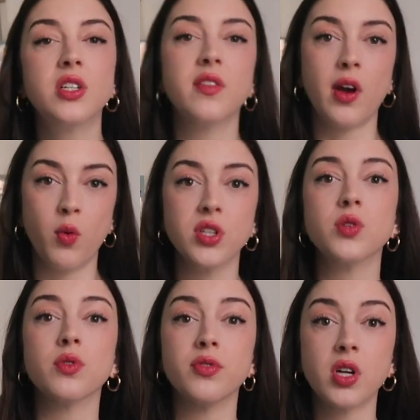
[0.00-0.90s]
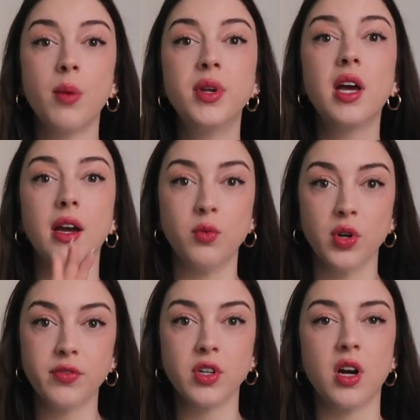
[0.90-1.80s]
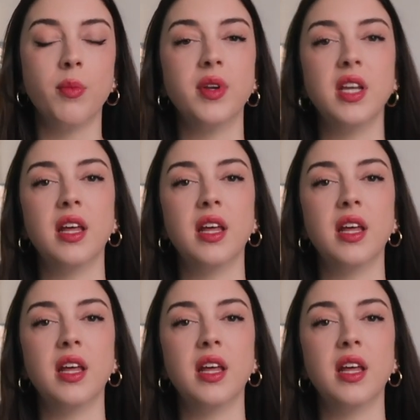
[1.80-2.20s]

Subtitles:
And if I wanted to work for a company, I could work for a company.